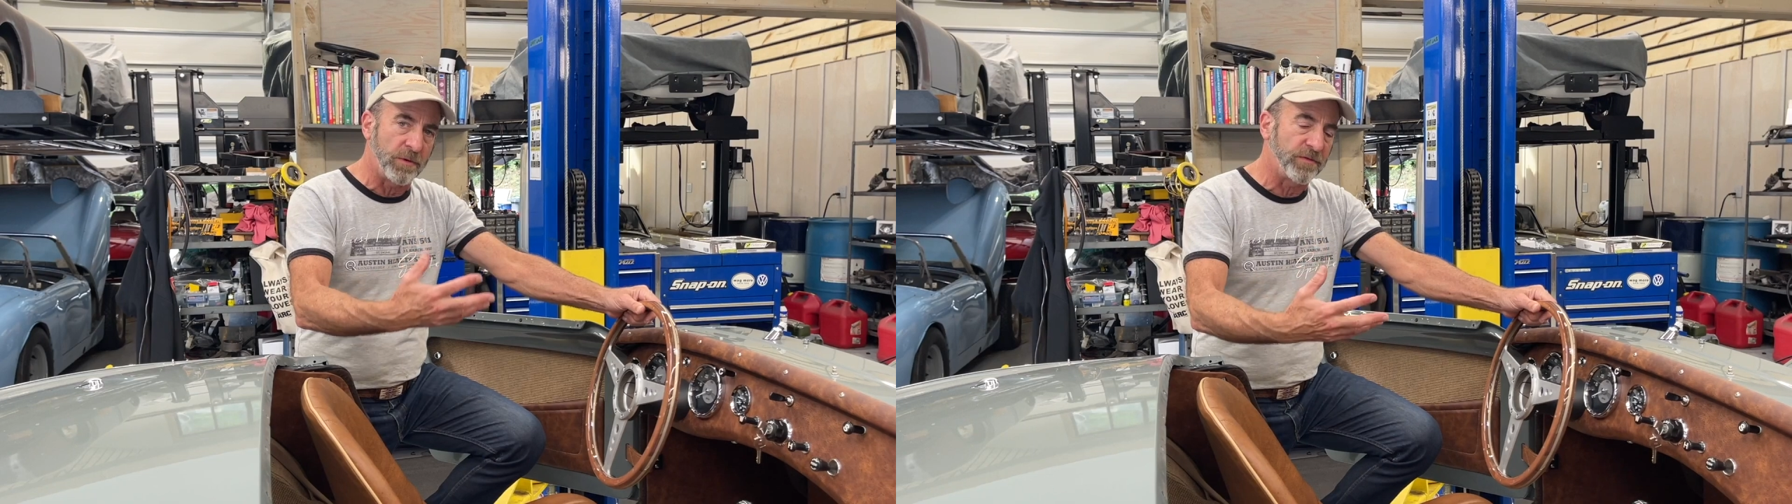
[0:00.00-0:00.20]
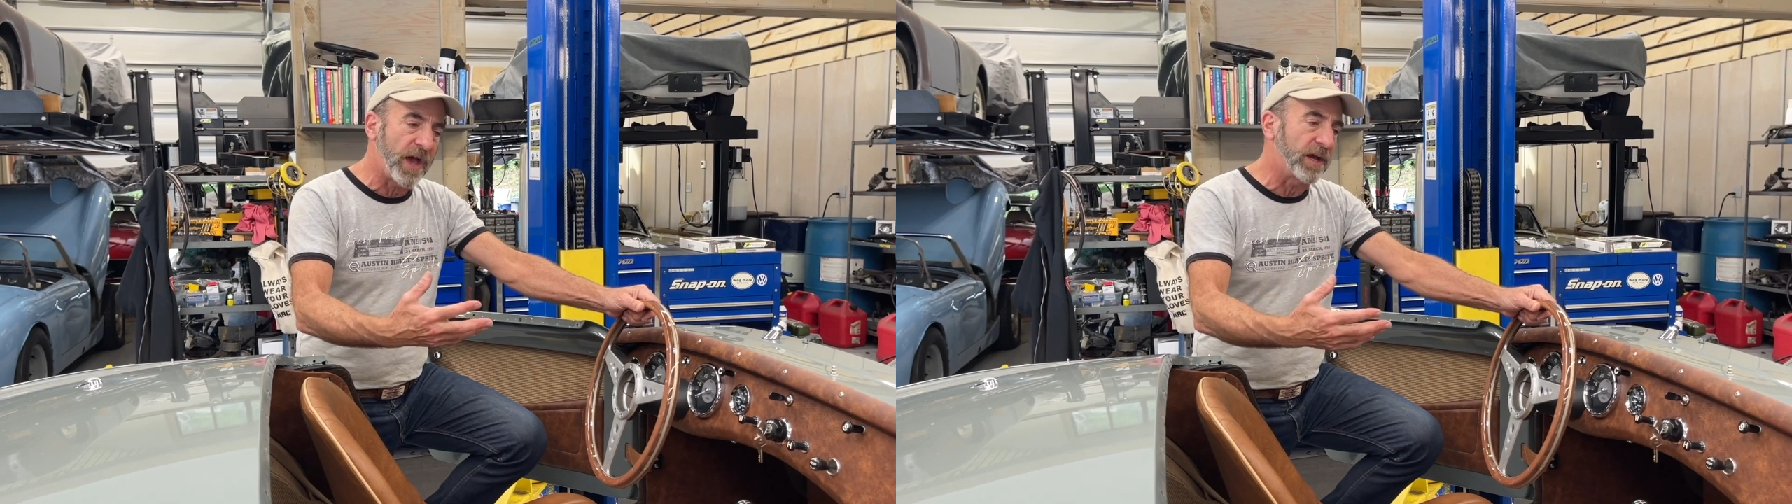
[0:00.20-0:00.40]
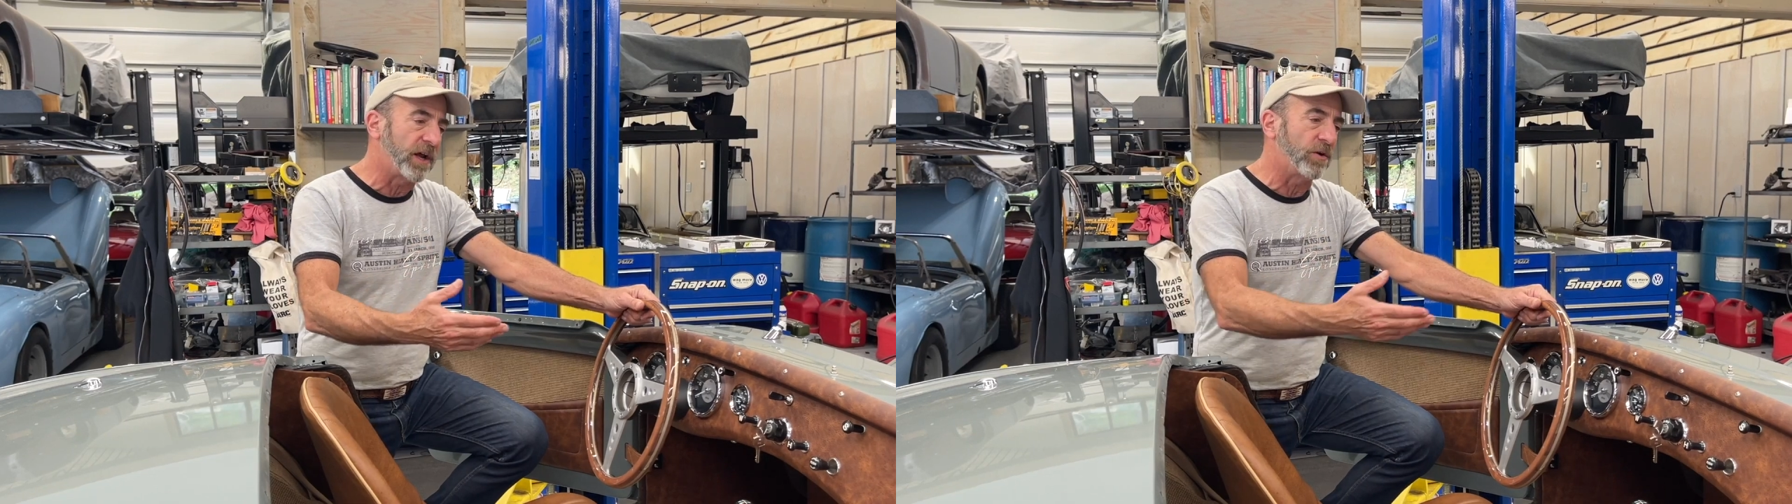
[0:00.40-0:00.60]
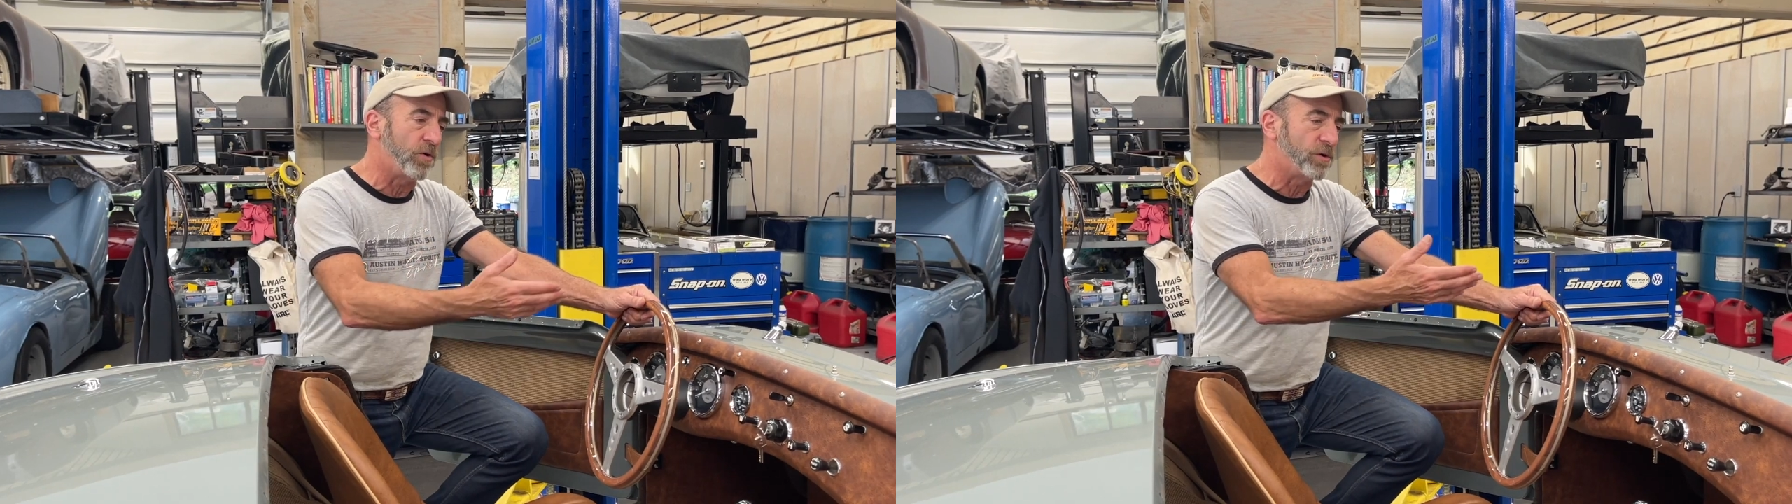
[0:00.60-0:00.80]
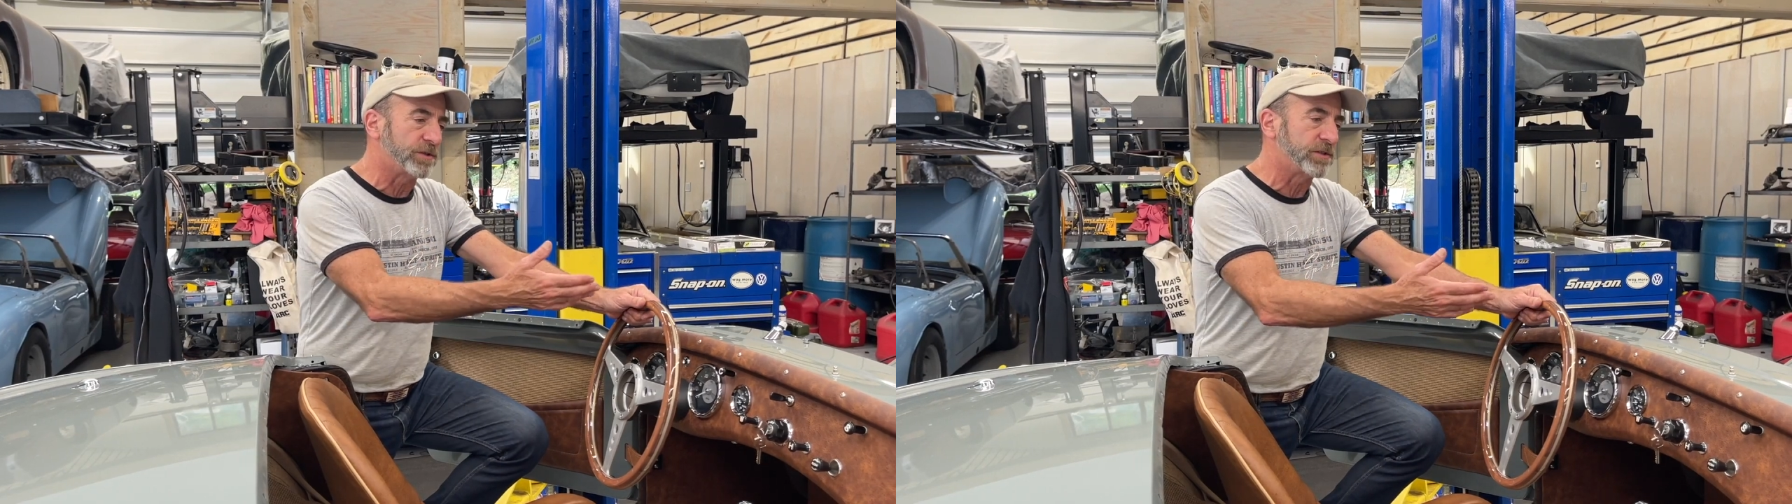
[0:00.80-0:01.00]
of that and
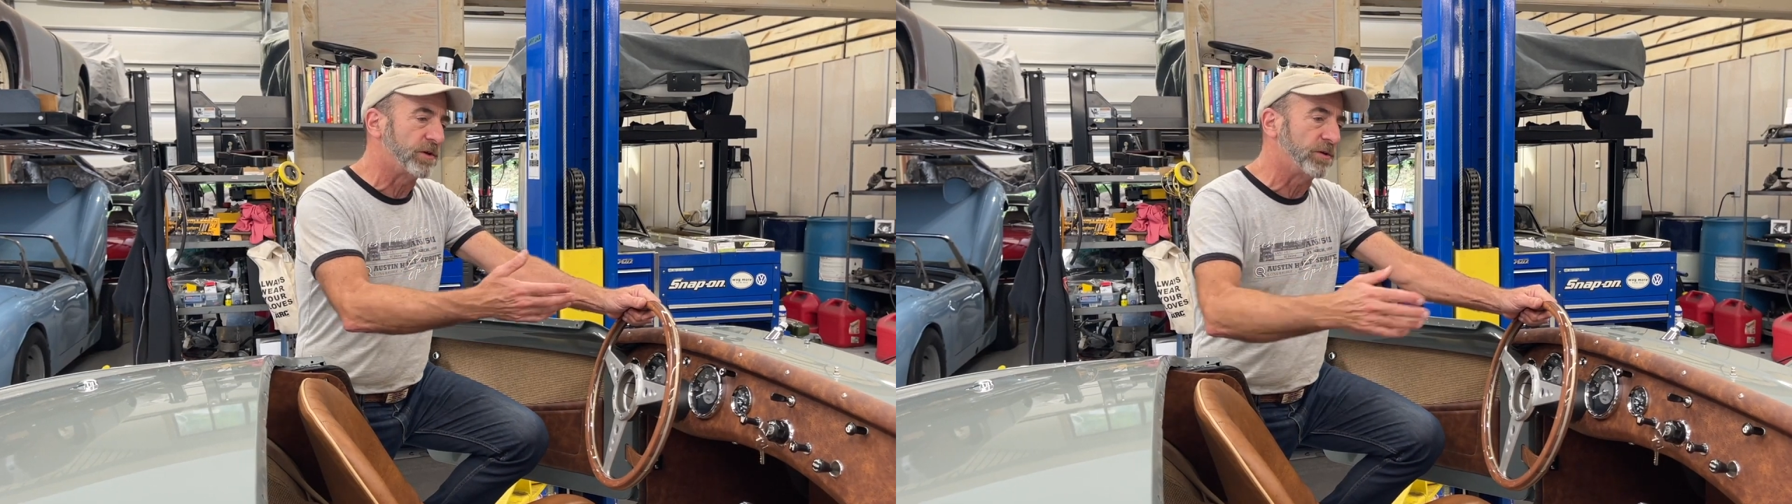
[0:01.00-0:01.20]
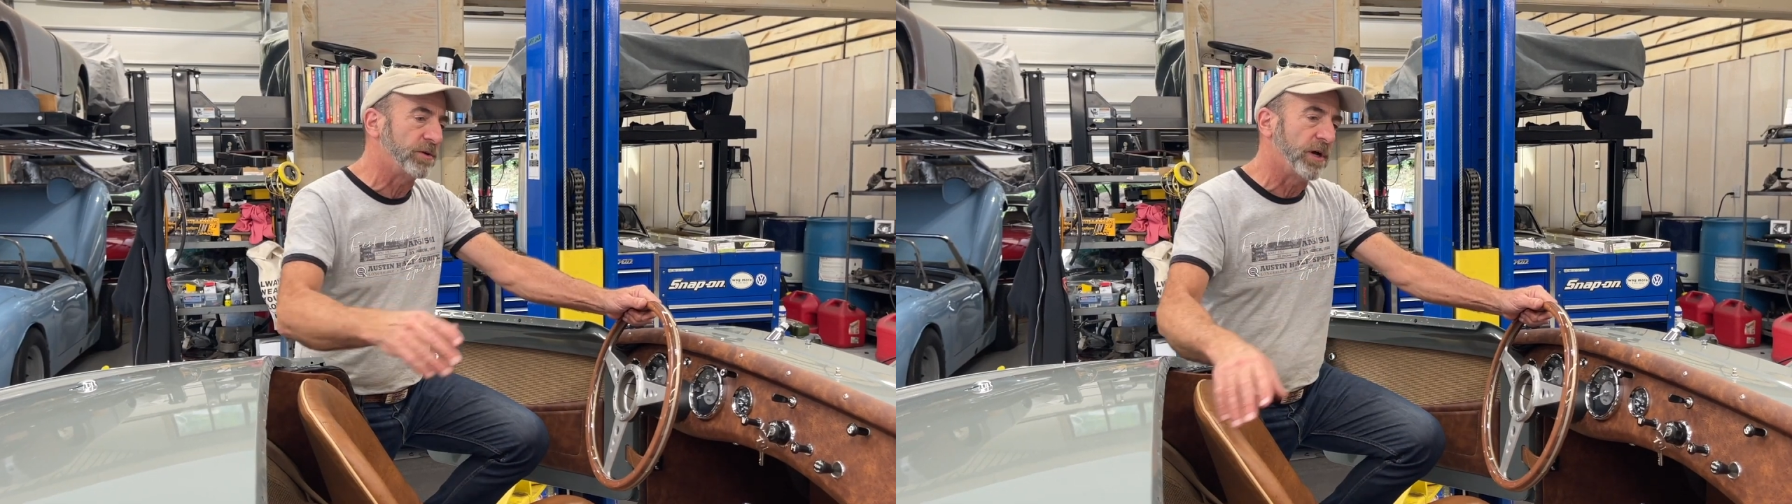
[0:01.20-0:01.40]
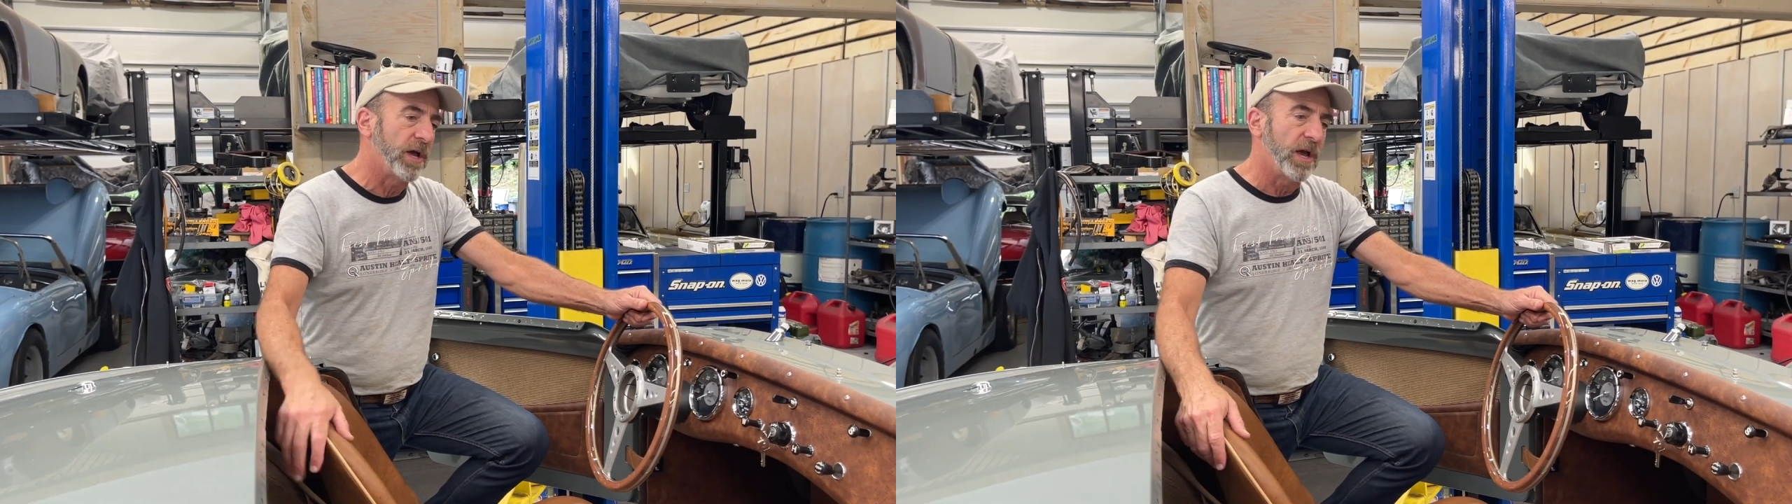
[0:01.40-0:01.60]
also